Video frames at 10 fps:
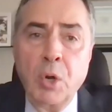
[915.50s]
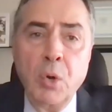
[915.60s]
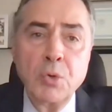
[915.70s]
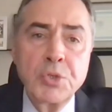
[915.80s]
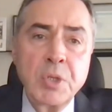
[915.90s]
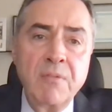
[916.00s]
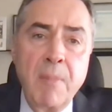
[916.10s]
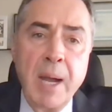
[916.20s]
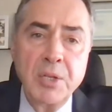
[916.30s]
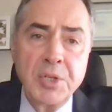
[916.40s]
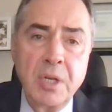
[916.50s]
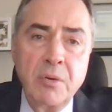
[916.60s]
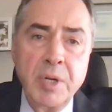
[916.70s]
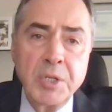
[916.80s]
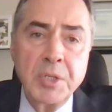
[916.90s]
the ghost of my
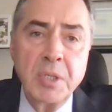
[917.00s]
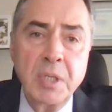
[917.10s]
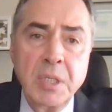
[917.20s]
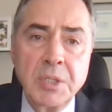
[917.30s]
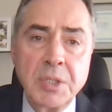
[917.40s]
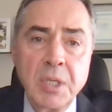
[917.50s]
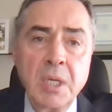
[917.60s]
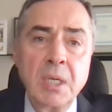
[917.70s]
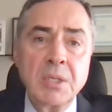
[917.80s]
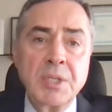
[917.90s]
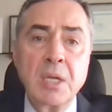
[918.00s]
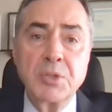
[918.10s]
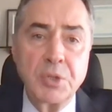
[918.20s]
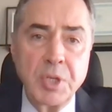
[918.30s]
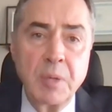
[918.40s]
generation is
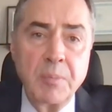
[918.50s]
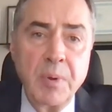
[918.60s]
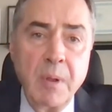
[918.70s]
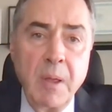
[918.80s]
censorship